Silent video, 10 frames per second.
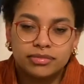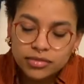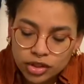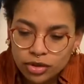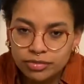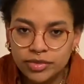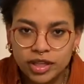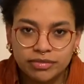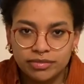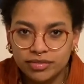So
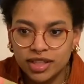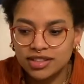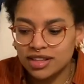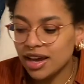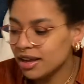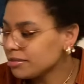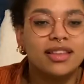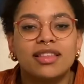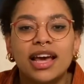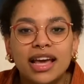yeah, that's that.
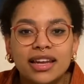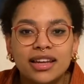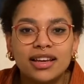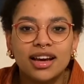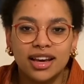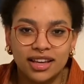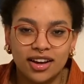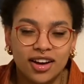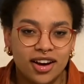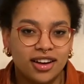Then I
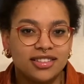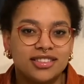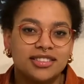got